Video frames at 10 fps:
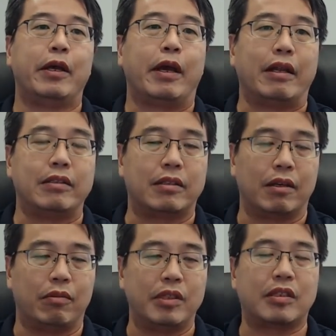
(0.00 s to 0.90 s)
And
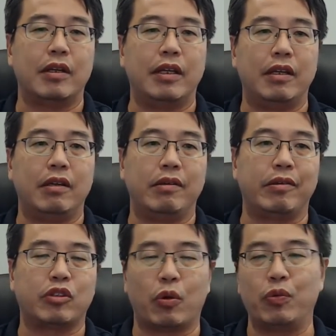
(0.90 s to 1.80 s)

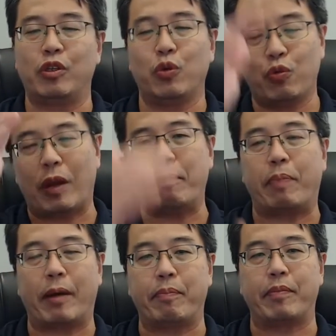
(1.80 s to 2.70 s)
recently, so we do
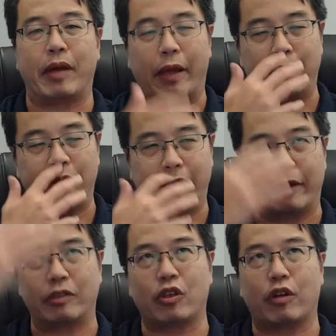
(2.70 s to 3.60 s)
ramp up and
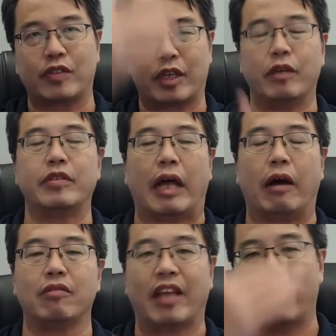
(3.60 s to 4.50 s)
sort of scale
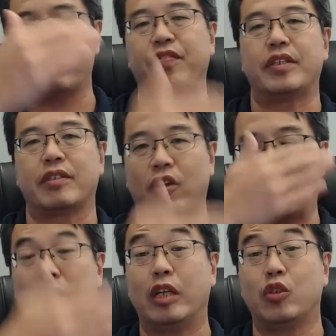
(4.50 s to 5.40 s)
down the efforts
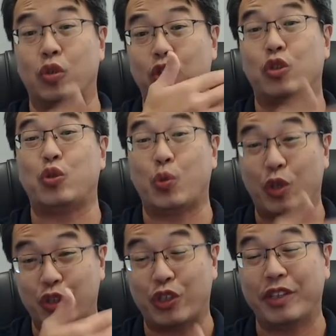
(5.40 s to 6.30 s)
according to the
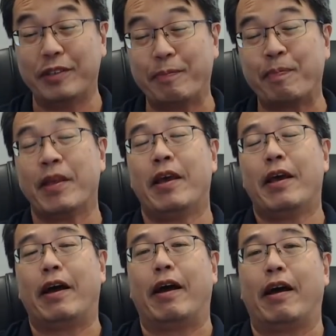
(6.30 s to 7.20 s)
situation,
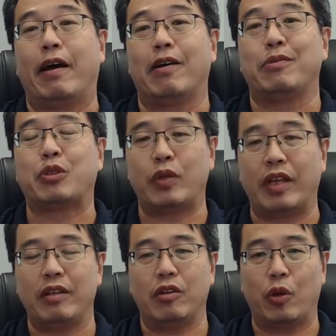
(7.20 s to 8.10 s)
so
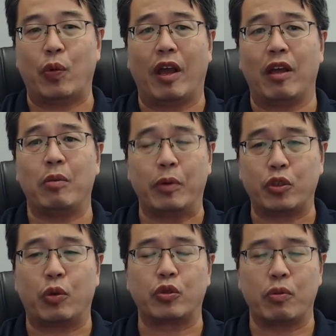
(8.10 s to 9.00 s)
that we're able
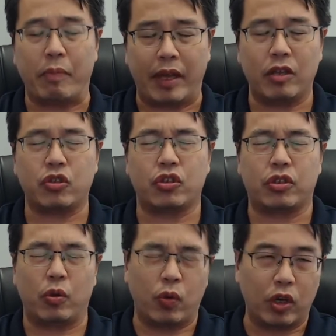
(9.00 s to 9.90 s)
to also
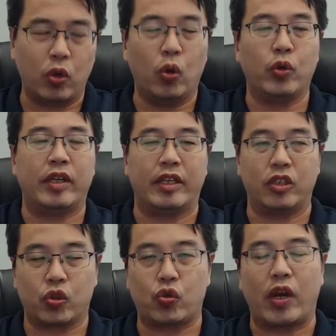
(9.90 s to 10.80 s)
manage the workload and
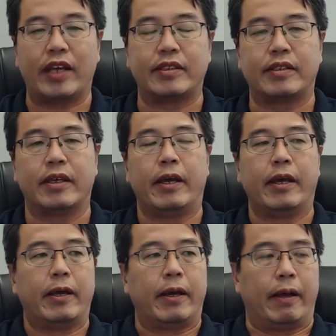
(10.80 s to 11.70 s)
the stress
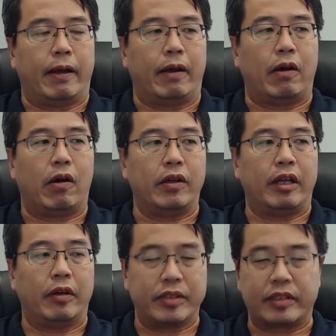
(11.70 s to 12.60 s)
on
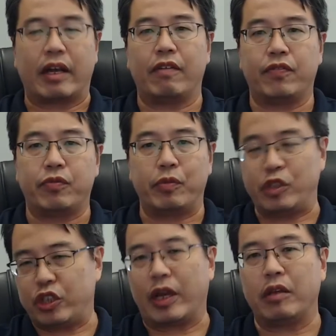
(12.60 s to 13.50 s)
our staff,
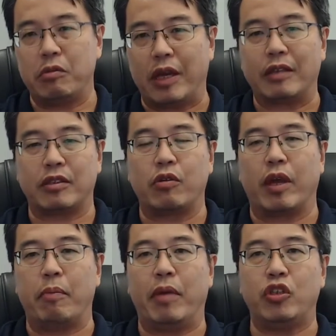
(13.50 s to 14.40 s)
which, as you
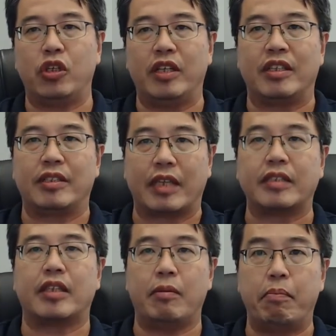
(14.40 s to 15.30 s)
can imagine, is a
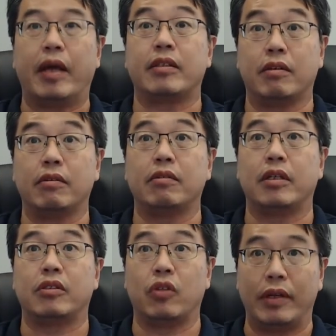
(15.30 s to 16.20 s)
sustained battle.
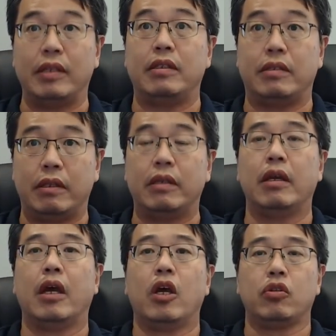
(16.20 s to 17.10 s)
It's not easy
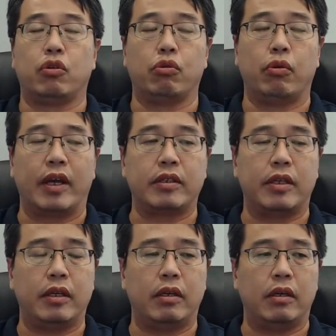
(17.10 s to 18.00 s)
to
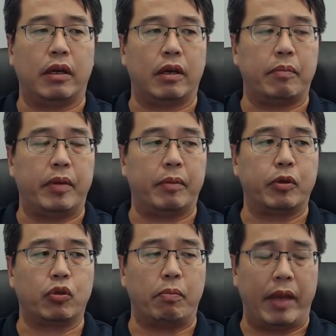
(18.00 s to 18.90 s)
actually be
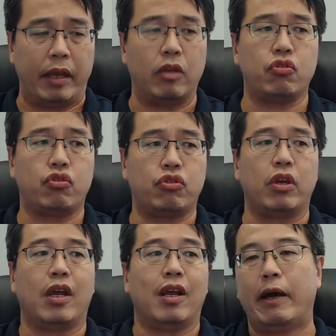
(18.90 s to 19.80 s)
able to
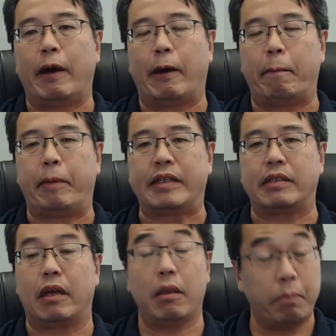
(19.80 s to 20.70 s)
manage.
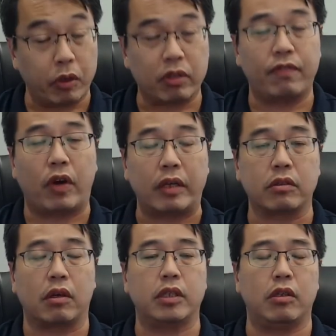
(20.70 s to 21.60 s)
But important for
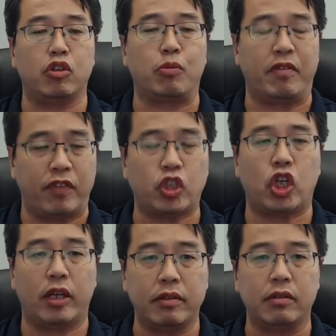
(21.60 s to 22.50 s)
us to continue to be
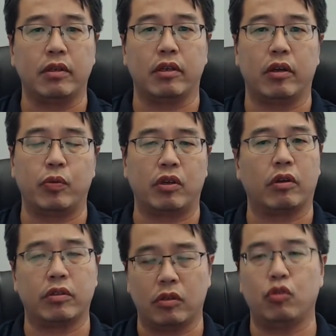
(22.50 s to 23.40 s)
vigilant. We
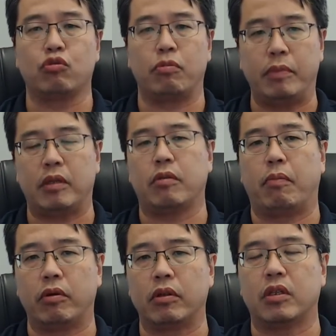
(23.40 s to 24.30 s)
continue to
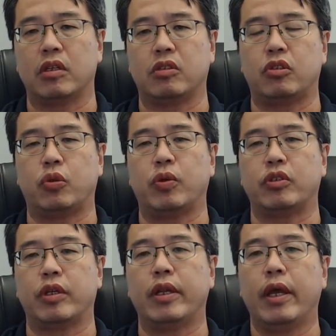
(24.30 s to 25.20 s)
monitor the
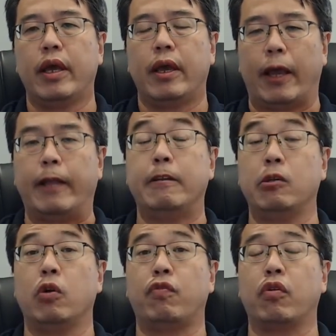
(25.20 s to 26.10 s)
situation and,
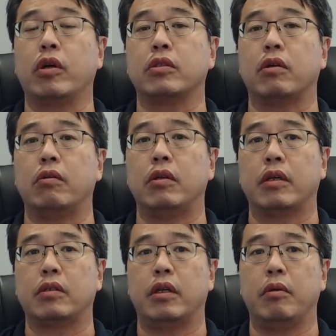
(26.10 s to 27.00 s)
focus on
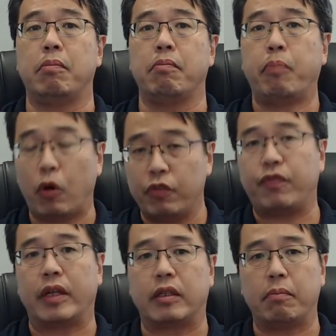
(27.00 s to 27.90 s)
actually
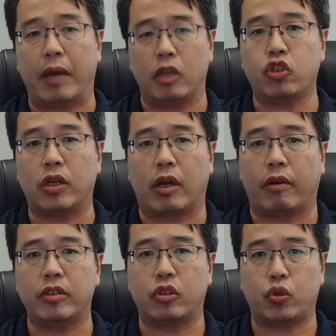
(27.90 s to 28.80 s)
both, I think, managing the
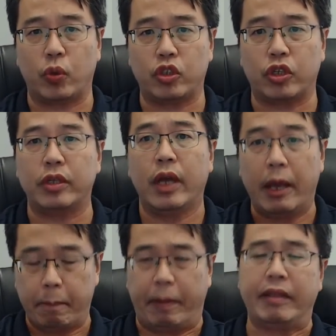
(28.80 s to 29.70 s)
current situation,
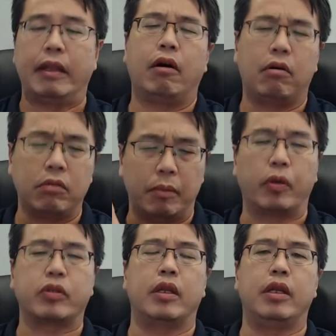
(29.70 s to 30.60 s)
but now
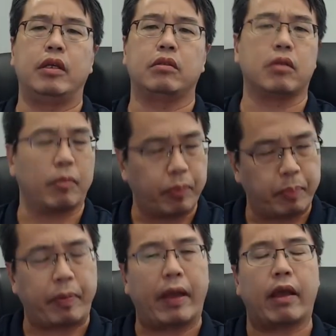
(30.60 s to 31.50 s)
importantly, sort of
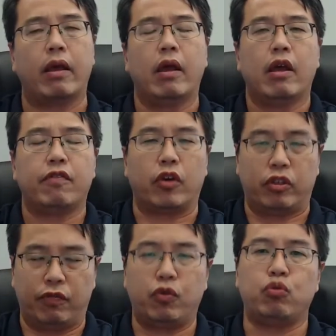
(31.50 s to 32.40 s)
prepare for
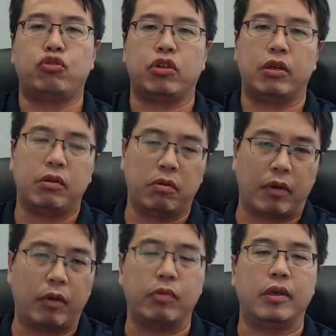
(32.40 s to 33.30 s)
the future
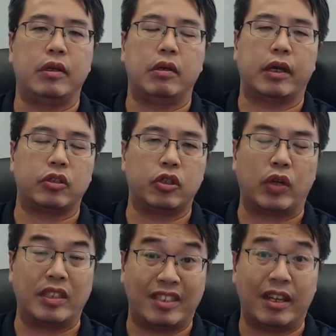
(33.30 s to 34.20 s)
while we actually
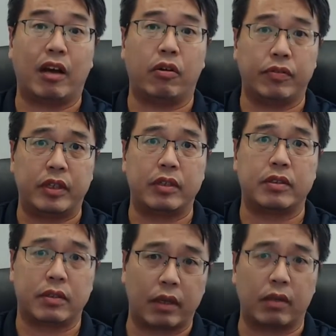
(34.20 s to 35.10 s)
transit out
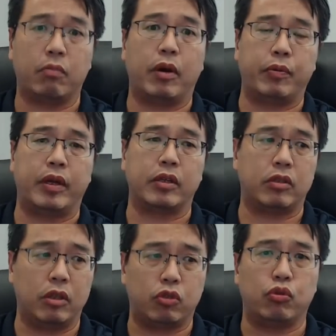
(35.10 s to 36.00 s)
this and what we
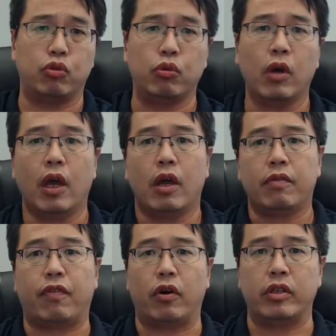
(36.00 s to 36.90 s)
actually need to do
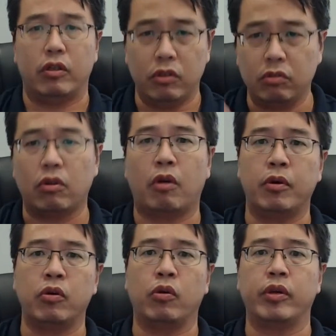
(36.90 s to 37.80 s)
for the new
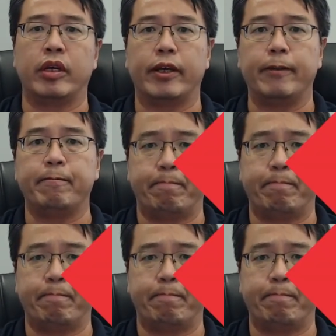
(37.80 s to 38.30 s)
normal going ahead.